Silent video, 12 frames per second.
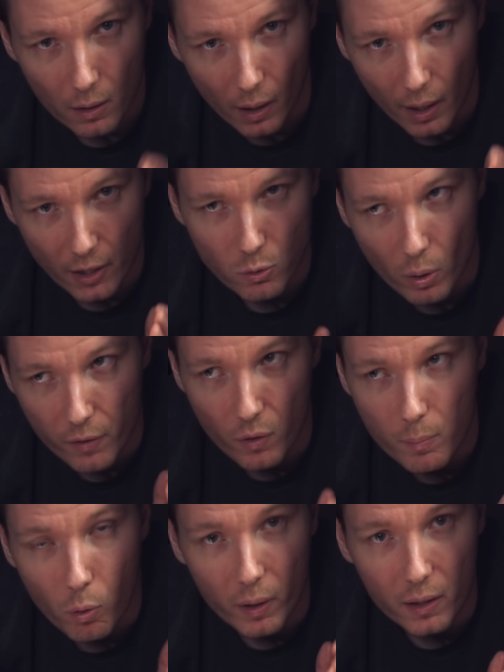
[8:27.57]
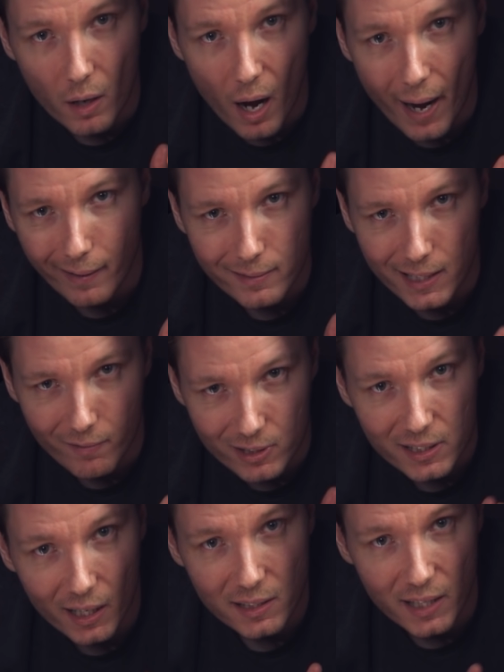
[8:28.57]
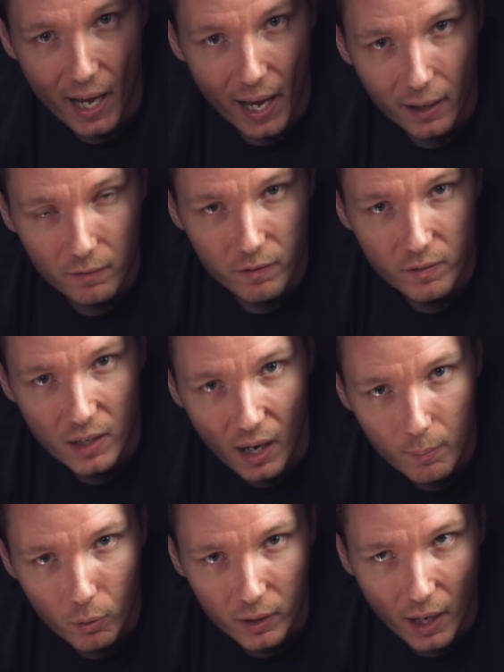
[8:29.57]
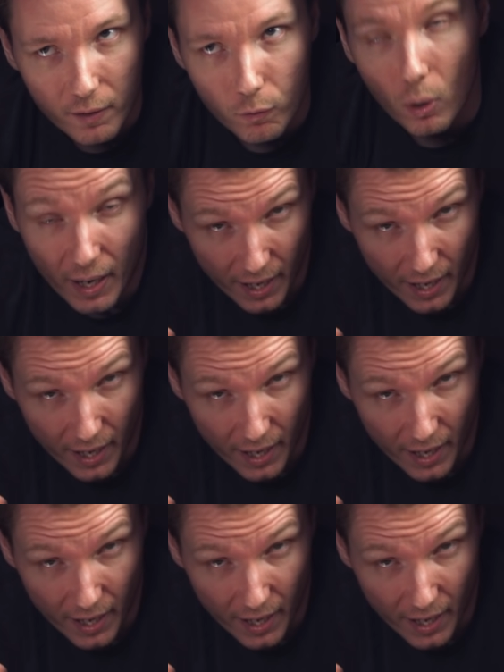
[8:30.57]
uh, 23.976 and 59.94,